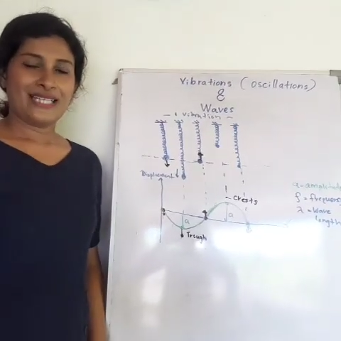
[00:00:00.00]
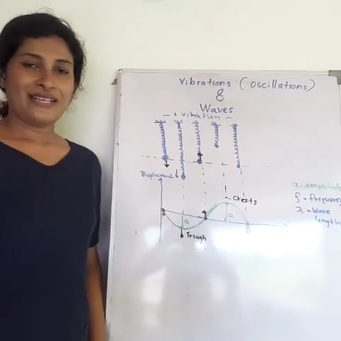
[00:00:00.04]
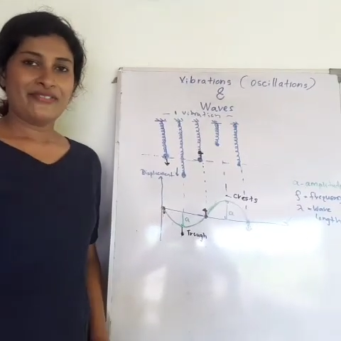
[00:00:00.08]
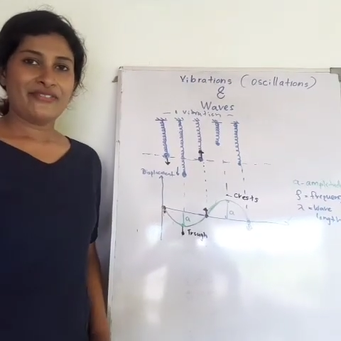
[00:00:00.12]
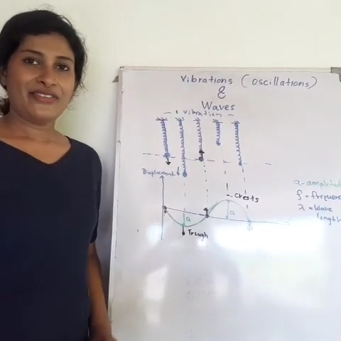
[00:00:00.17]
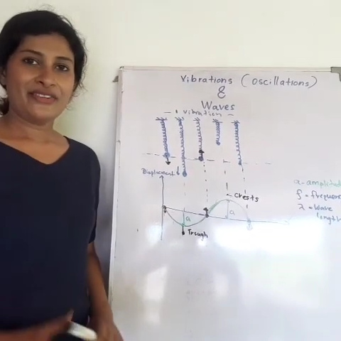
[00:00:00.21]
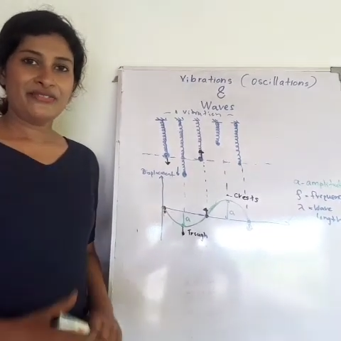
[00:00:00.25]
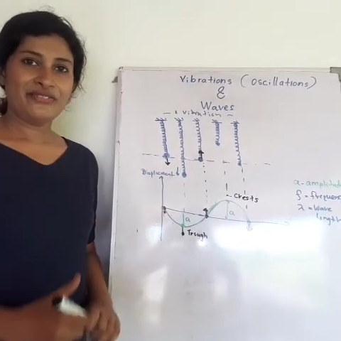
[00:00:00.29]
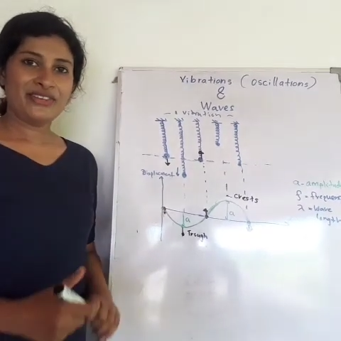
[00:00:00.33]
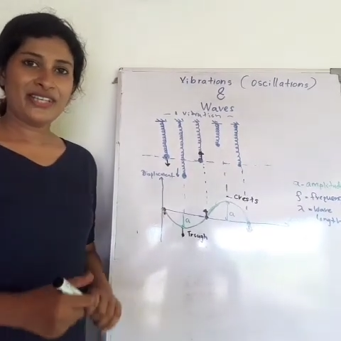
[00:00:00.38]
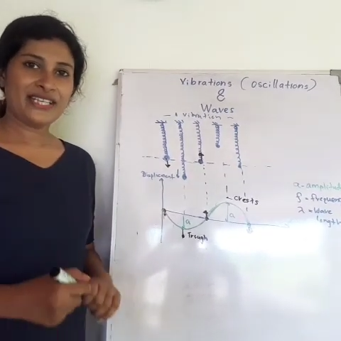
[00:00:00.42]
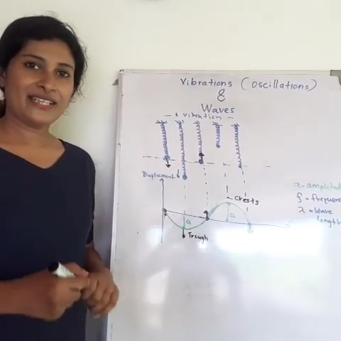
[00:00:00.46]

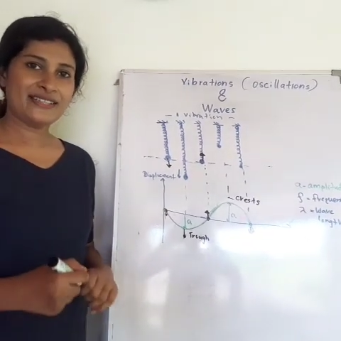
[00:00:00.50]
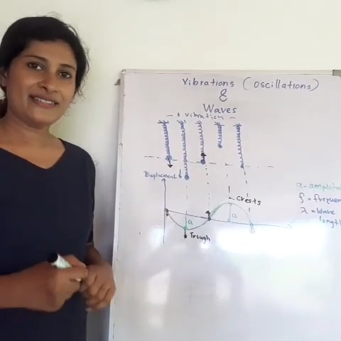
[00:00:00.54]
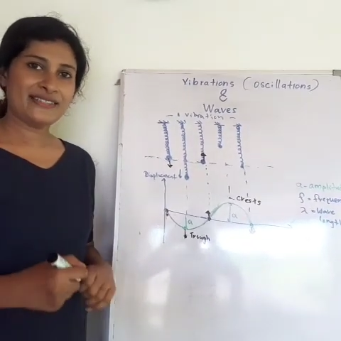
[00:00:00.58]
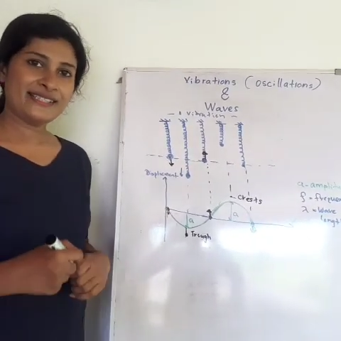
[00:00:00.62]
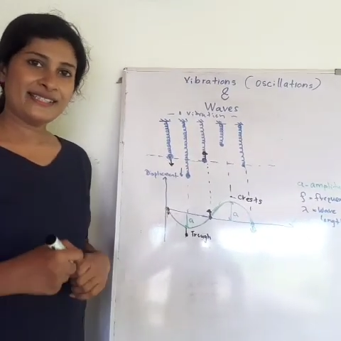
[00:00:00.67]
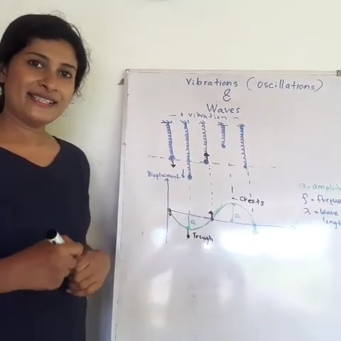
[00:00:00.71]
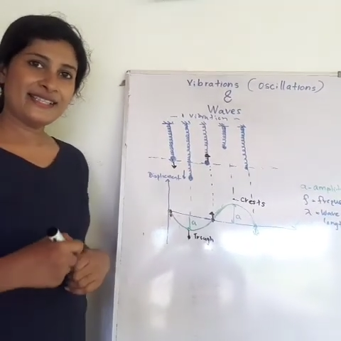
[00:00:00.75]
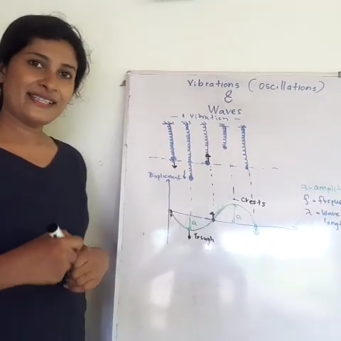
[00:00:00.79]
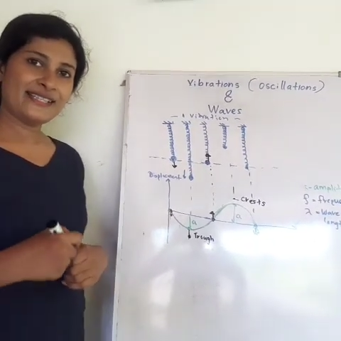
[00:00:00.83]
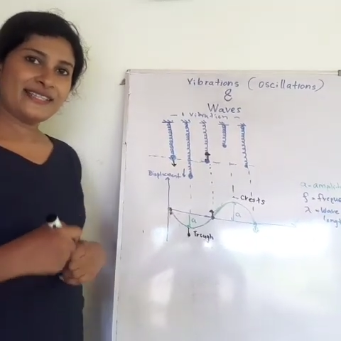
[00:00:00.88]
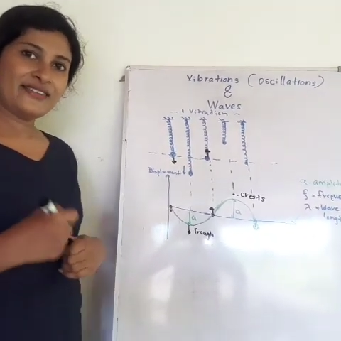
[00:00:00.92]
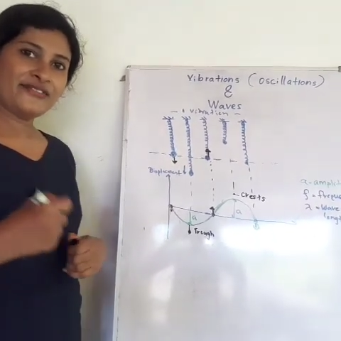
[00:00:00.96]
When we
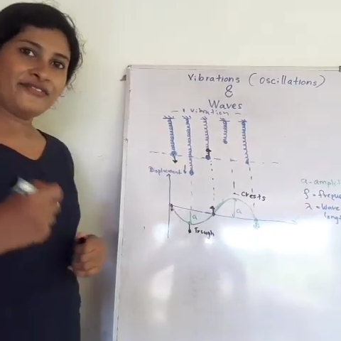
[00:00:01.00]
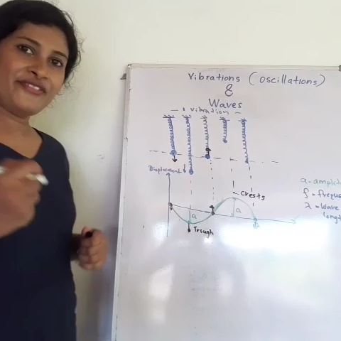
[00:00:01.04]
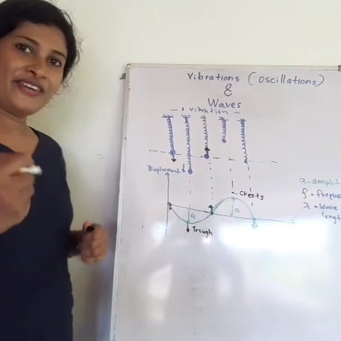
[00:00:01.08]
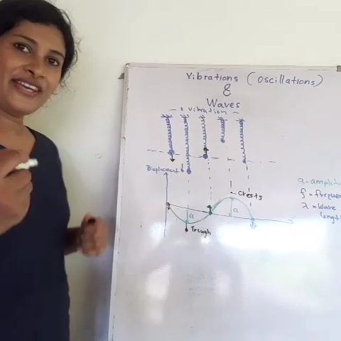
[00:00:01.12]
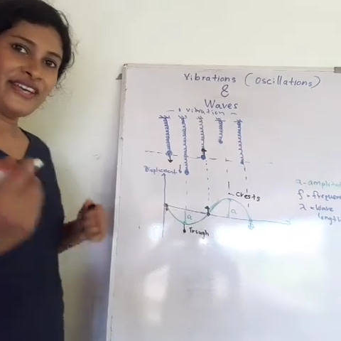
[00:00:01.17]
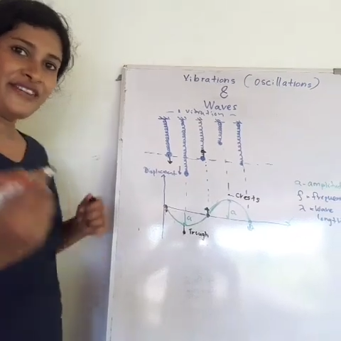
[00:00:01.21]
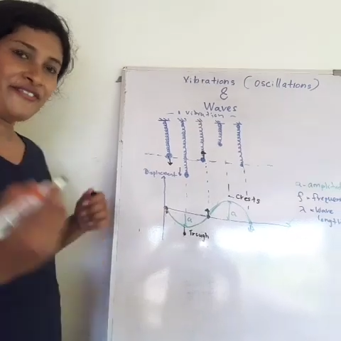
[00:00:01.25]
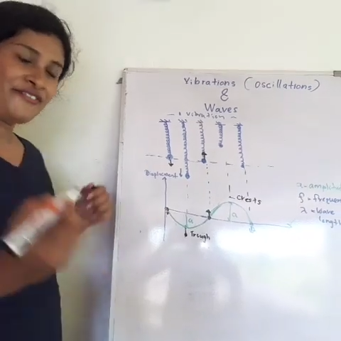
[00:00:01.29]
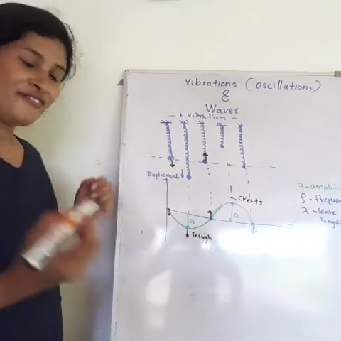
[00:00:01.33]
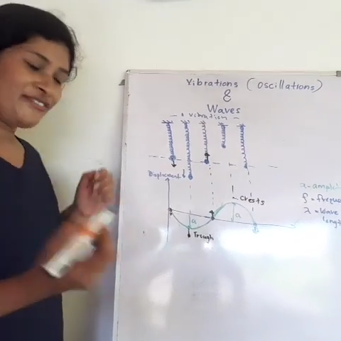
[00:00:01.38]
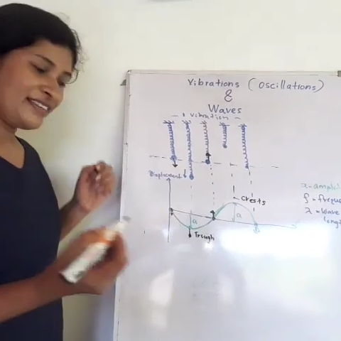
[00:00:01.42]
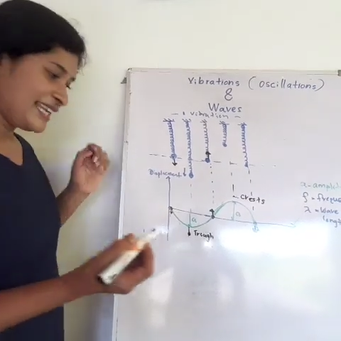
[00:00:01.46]
consider the
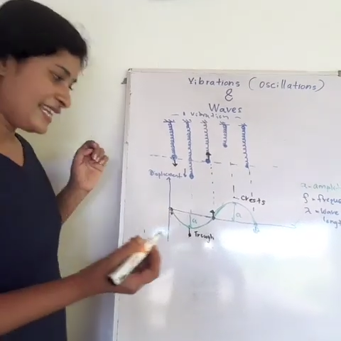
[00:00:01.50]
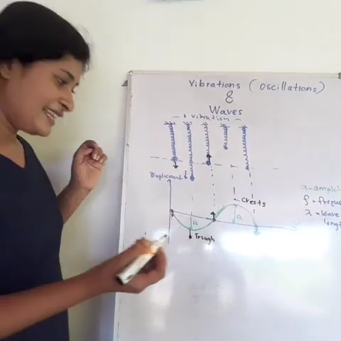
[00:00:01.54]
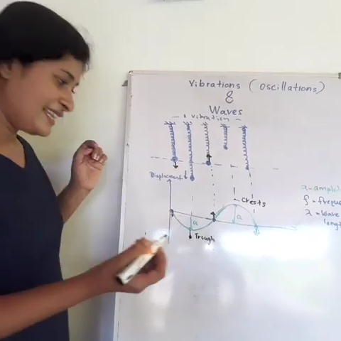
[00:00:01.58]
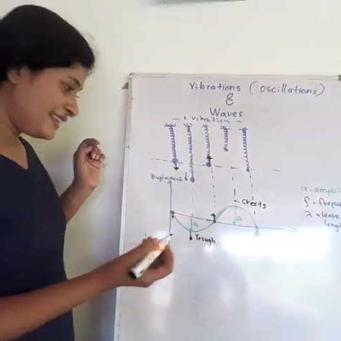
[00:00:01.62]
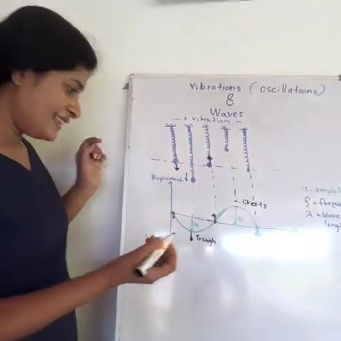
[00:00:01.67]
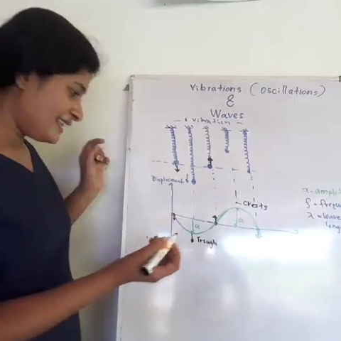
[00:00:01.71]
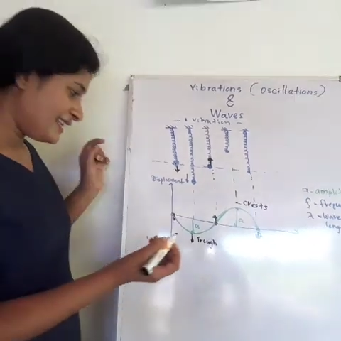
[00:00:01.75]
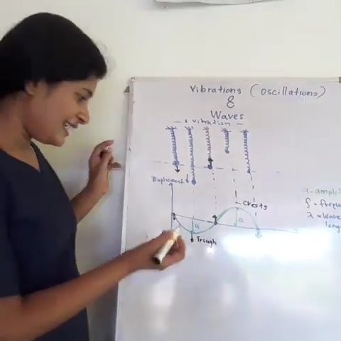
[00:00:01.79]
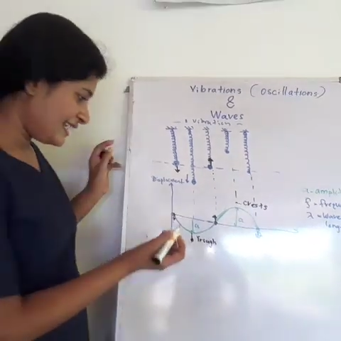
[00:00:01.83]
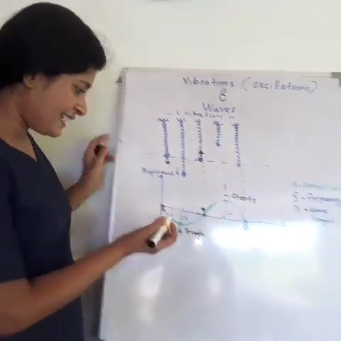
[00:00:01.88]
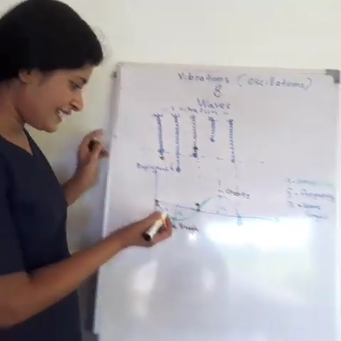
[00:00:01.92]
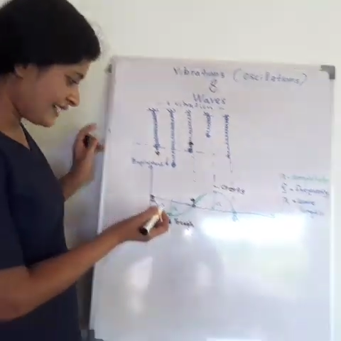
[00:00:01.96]
wavelength
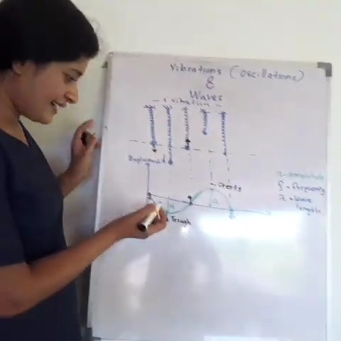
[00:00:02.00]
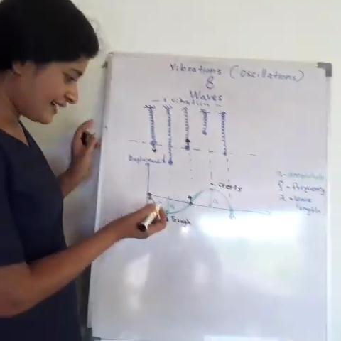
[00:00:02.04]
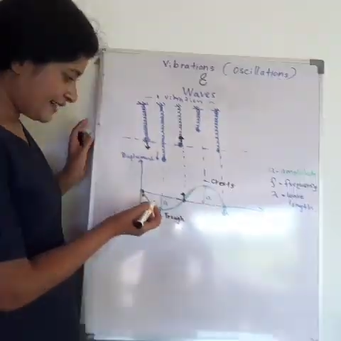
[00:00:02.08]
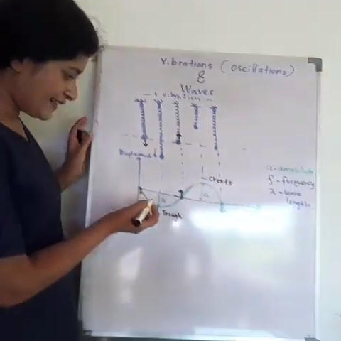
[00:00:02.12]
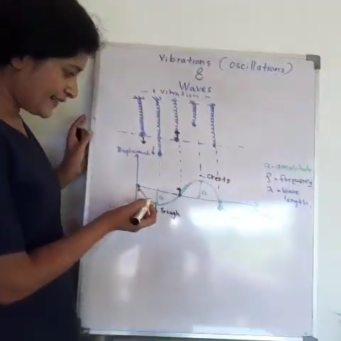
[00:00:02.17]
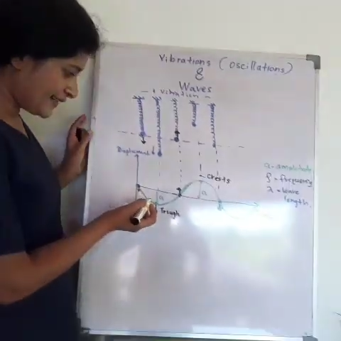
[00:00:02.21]
here,